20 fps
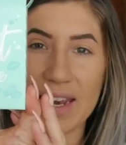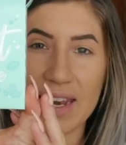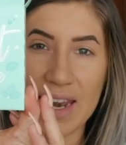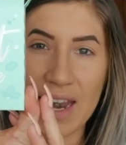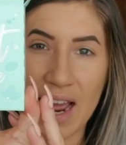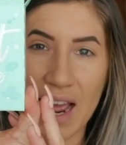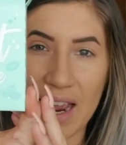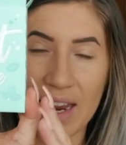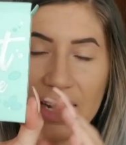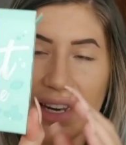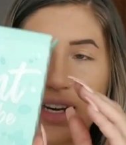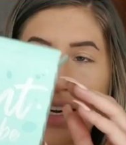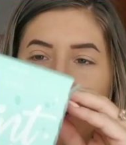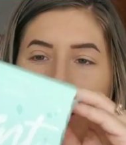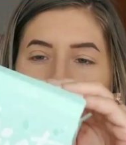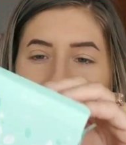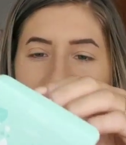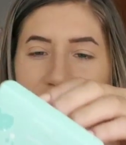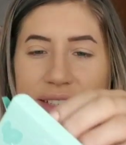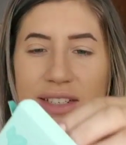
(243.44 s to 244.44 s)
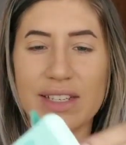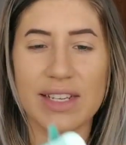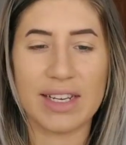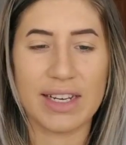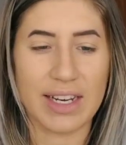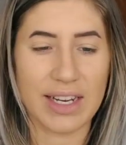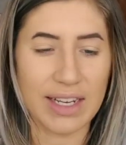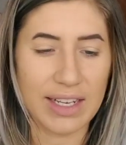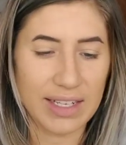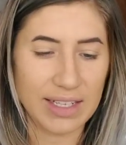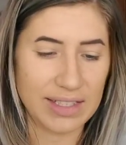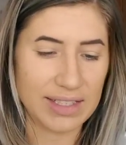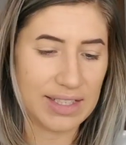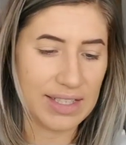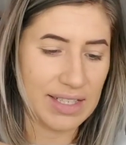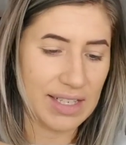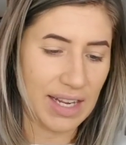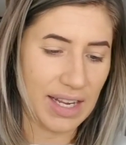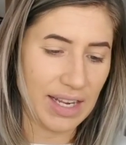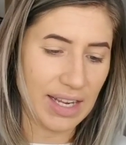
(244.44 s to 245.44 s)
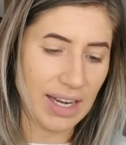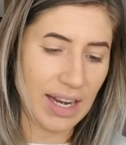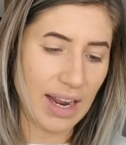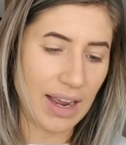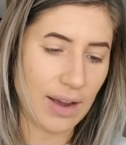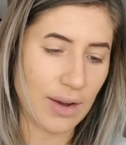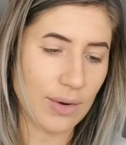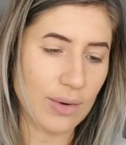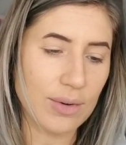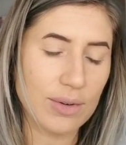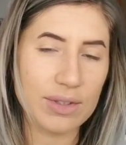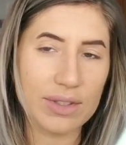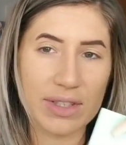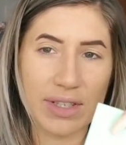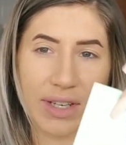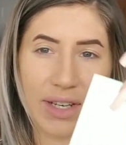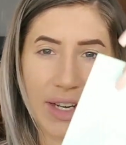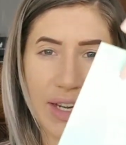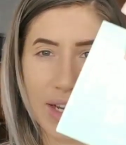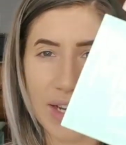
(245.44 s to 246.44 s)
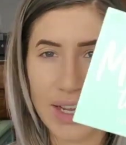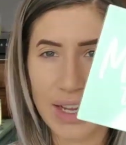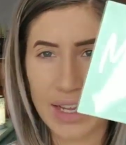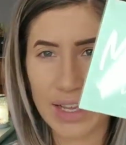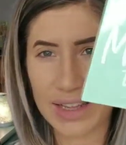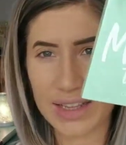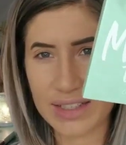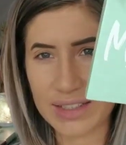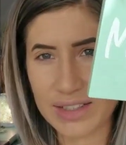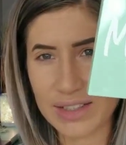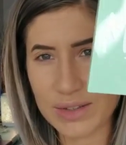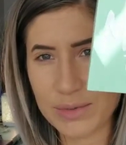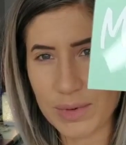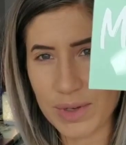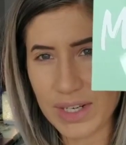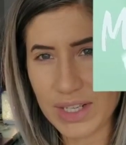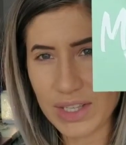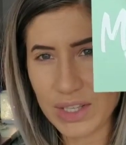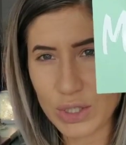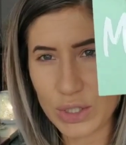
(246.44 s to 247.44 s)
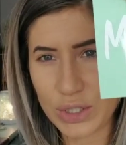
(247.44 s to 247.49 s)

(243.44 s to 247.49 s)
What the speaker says: 9 colors in it. Let's take it out. This is what it